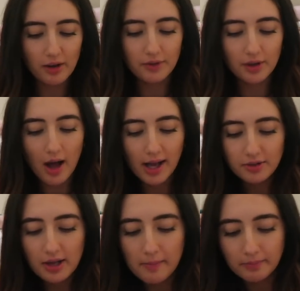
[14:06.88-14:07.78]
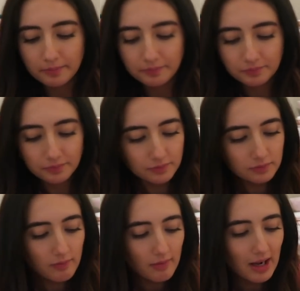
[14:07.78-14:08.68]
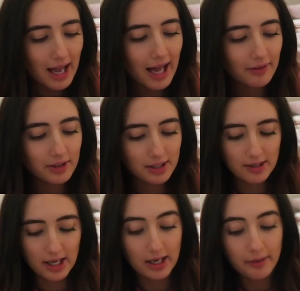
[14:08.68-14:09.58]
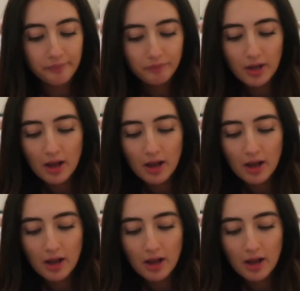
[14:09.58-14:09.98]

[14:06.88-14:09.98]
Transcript: If you guys haven't seen,